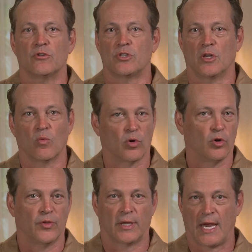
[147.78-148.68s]
an interesting
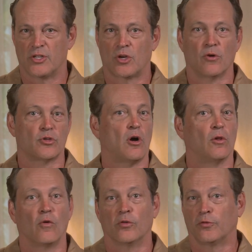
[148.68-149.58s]
world. The case goes
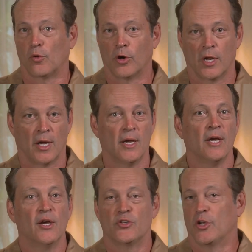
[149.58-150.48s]
all over
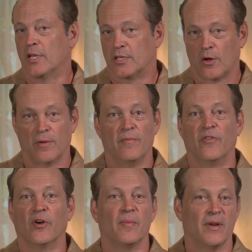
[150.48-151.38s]
Florida, so you get to go to
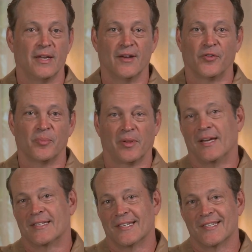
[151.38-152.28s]
very many different
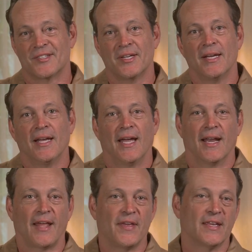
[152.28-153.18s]
places.
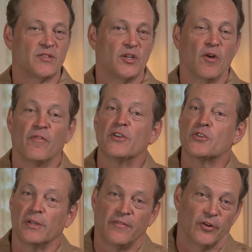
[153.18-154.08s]
And I think it's,
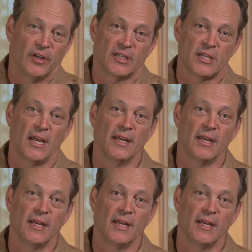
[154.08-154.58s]
visually very